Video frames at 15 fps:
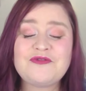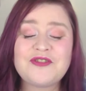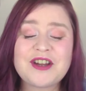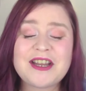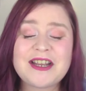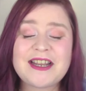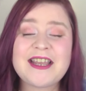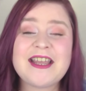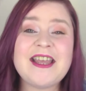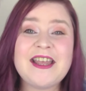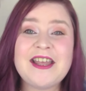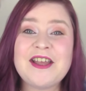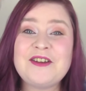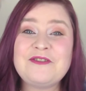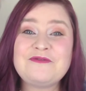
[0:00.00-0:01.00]

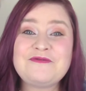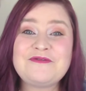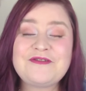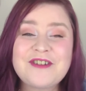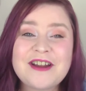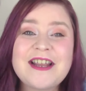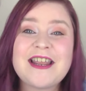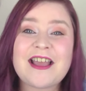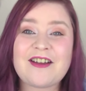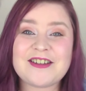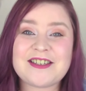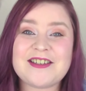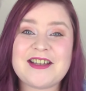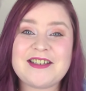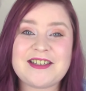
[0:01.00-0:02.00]
really are
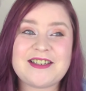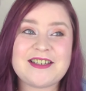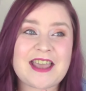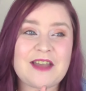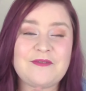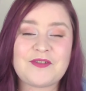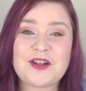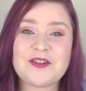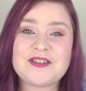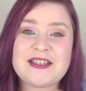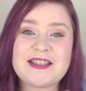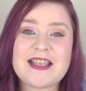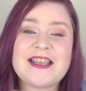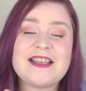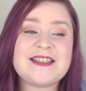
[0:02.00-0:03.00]
excited to get involved in
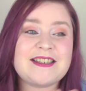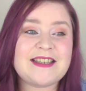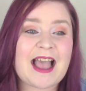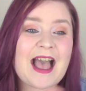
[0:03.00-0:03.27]
this.